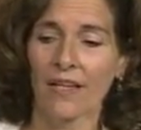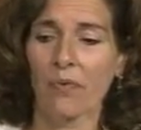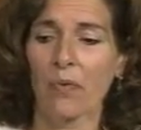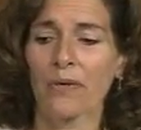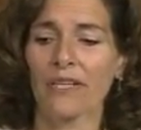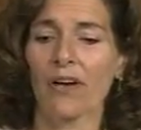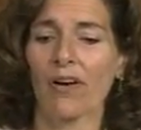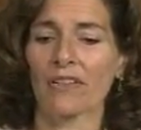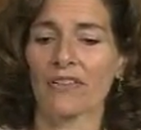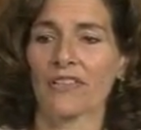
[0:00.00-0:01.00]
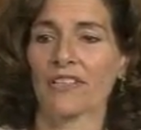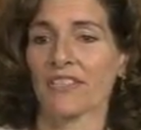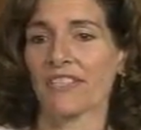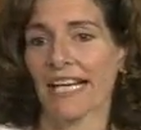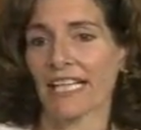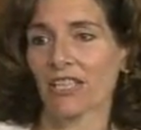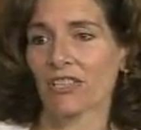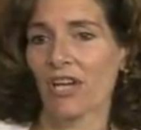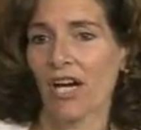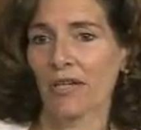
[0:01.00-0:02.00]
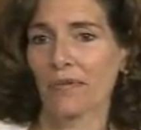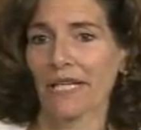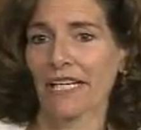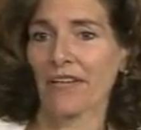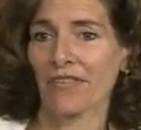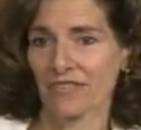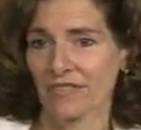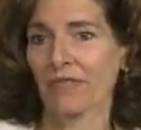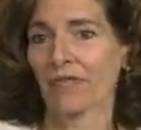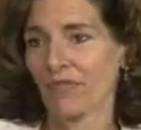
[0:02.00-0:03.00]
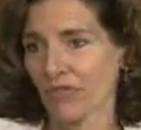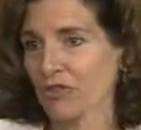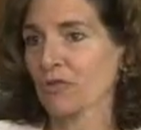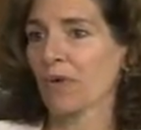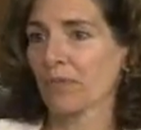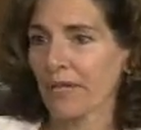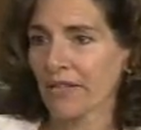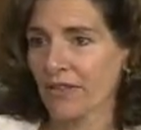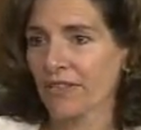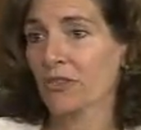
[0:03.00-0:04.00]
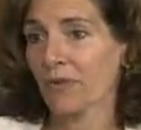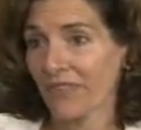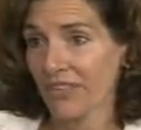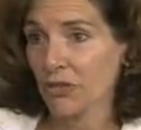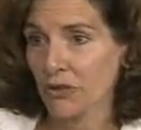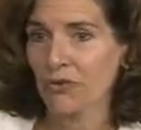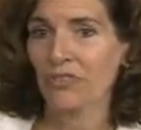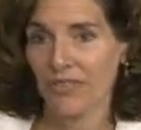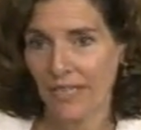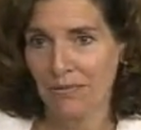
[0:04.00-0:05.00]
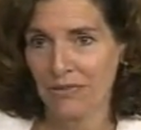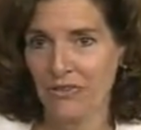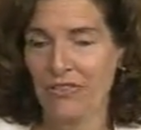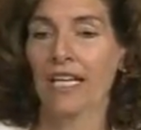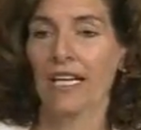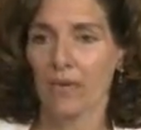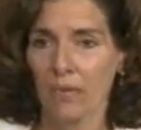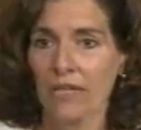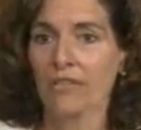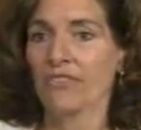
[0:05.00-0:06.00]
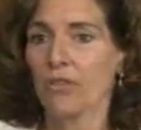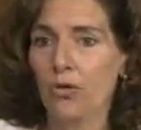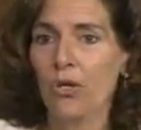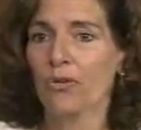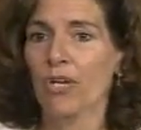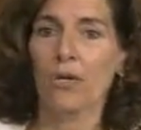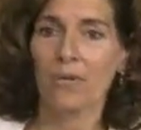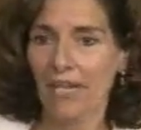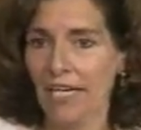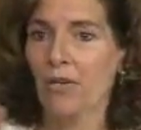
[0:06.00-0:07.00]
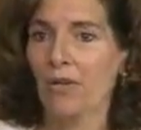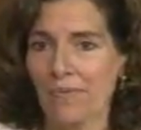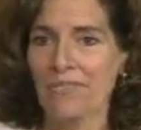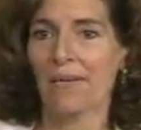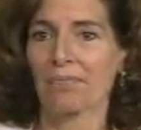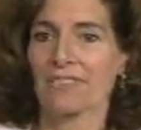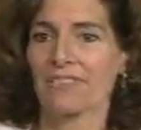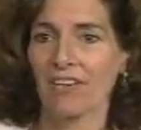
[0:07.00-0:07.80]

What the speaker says: Yeah, well, we call it the second autonomy. The first one being the terrific twos, terrible twos, where it's no, no, no, and I know I'm a separate